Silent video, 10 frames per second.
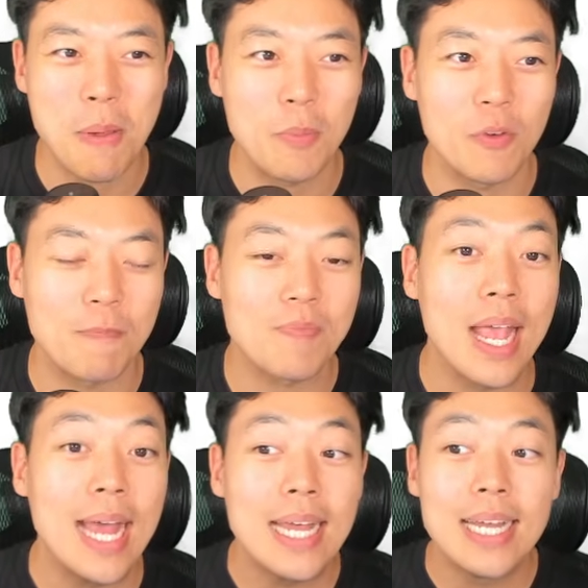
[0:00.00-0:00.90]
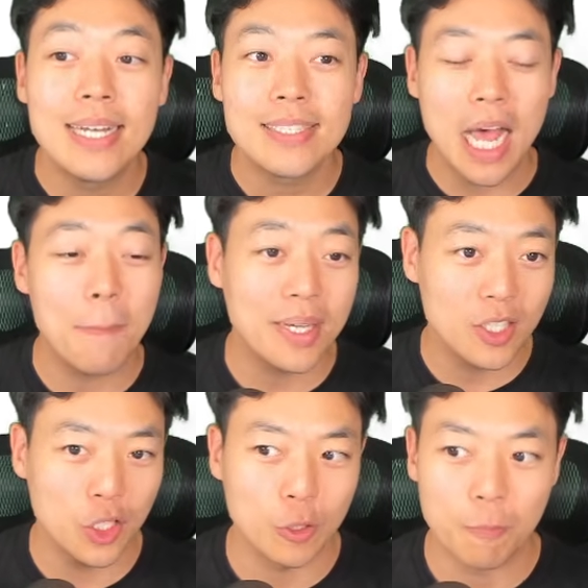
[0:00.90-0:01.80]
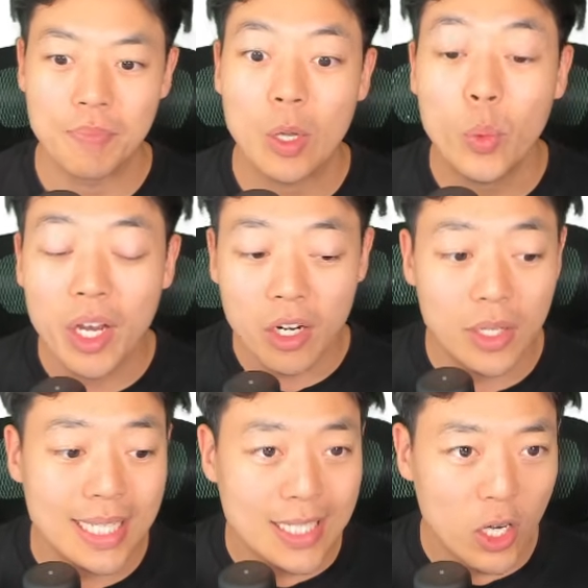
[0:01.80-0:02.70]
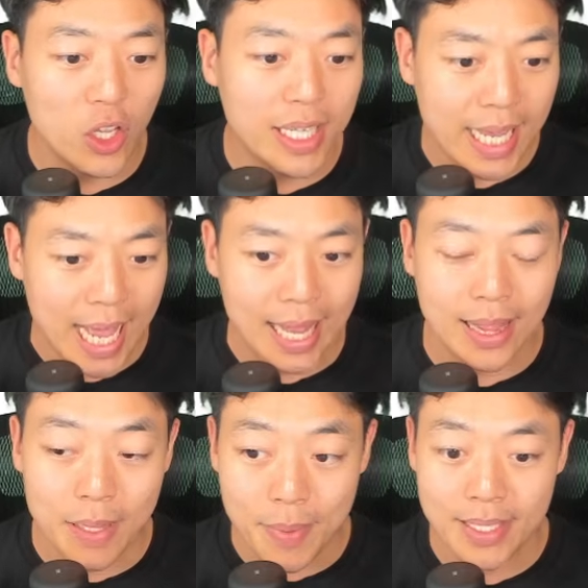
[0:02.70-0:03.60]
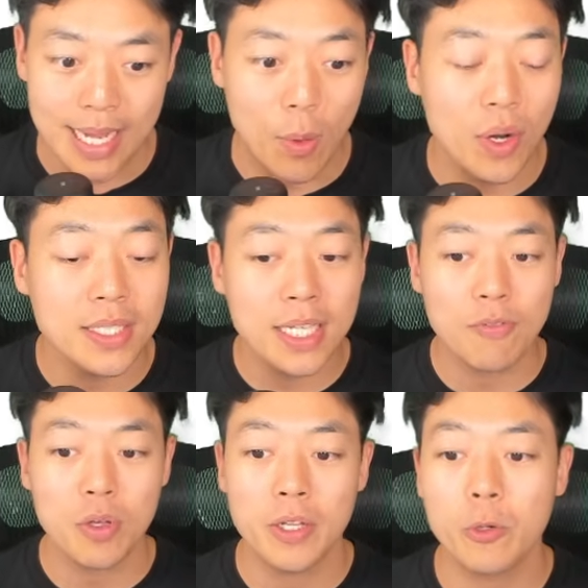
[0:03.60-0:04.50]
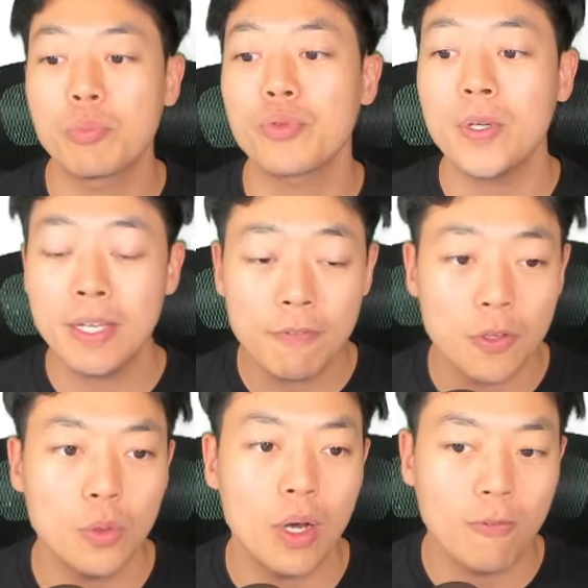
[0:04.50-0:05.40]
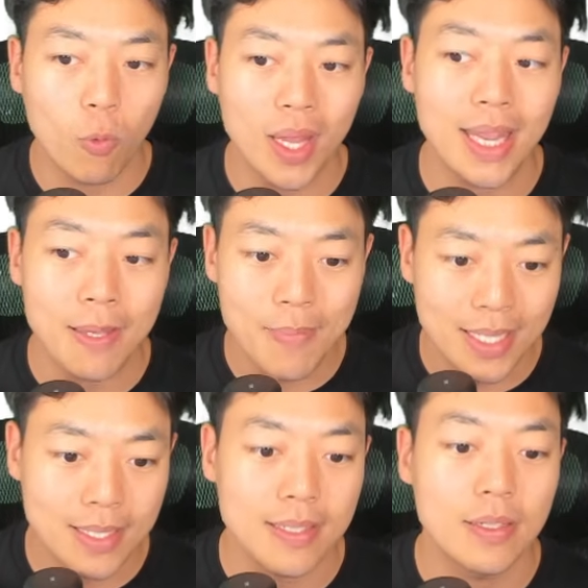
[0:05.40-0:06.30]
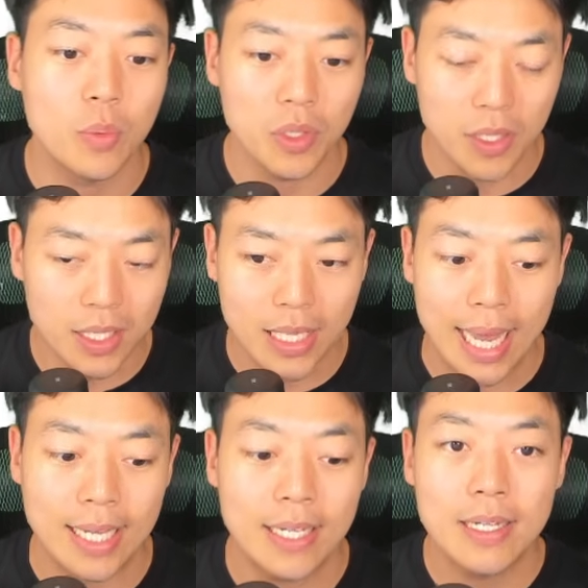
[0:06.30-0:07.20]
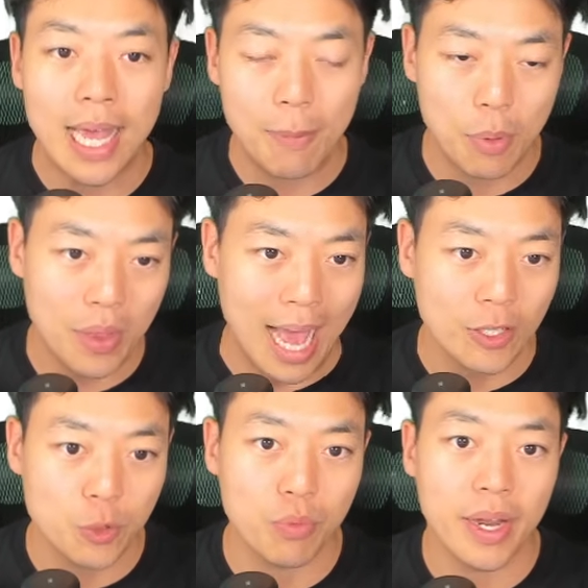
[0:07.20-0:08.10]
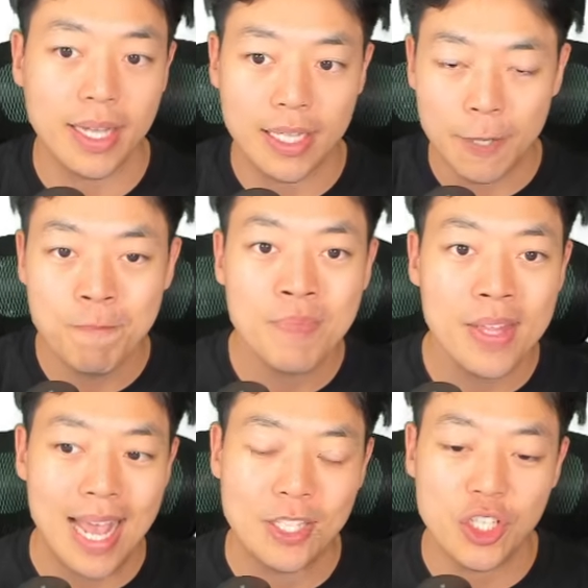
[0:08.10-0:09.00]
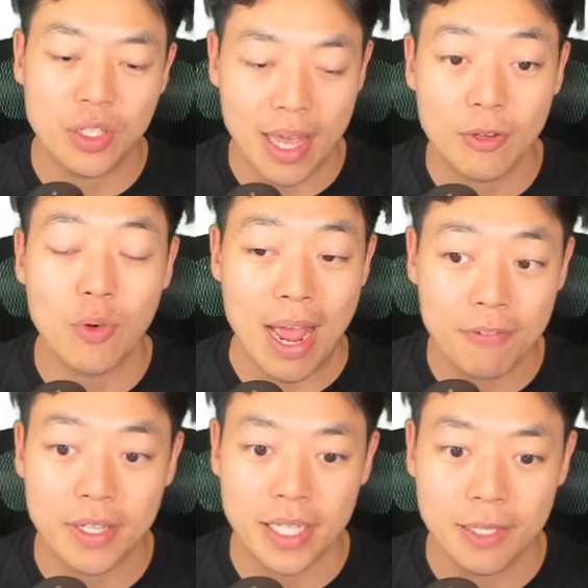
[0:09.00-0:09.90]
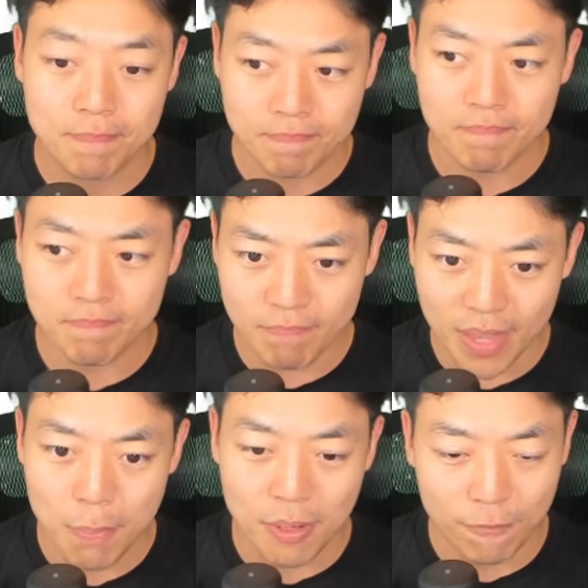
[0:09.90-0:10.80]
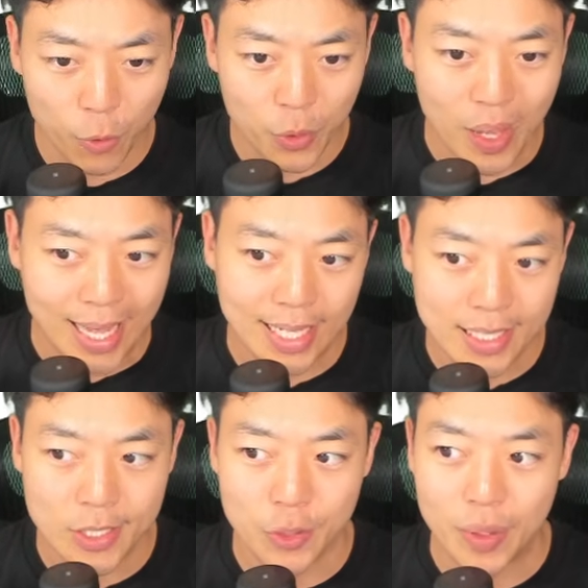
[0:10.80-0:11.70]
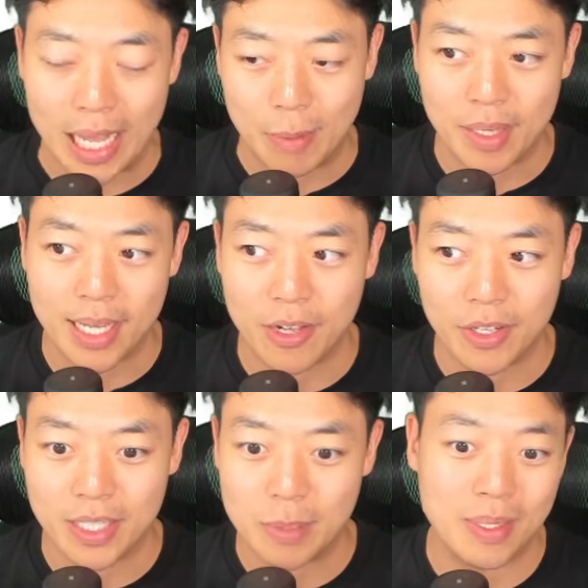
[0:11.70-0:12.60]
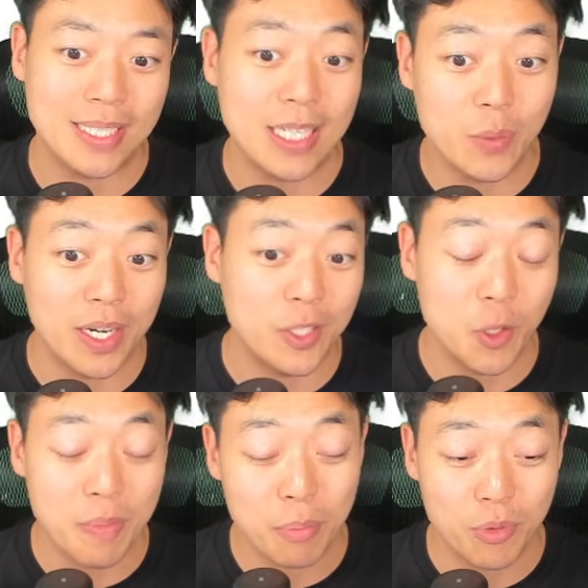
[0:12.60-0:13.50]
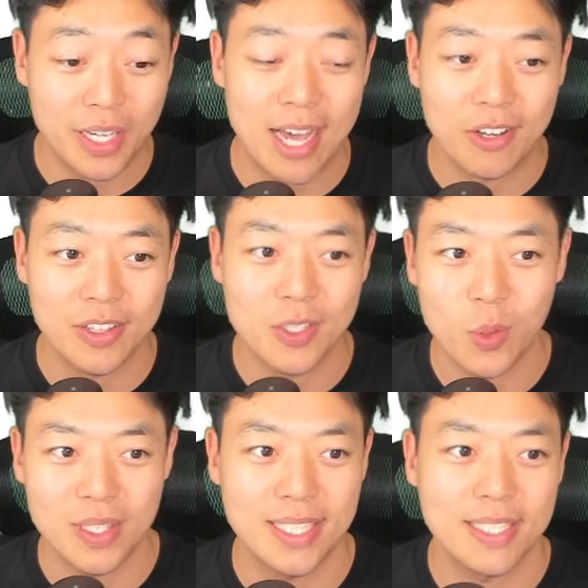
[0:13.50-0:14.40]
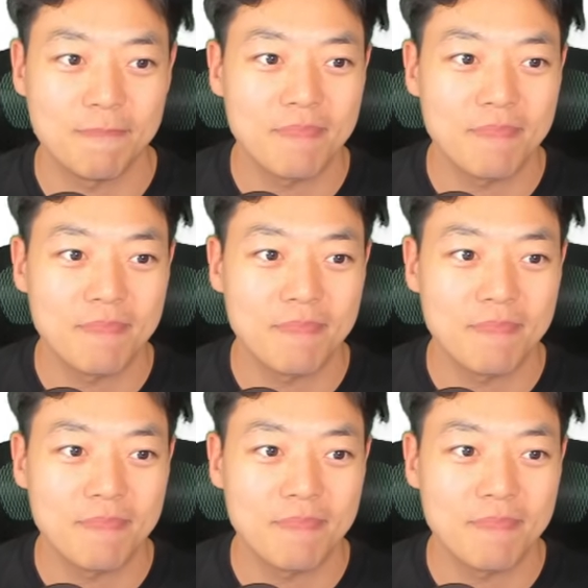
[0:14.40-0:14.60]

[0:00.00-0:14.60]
moving. Topic 2, we are going to start looking at limits. I wanted to give you a little preview of what limits will look like, both algebraically and graphically, before you head into AP Calculus, because that's what I do in my pre-calculus courses.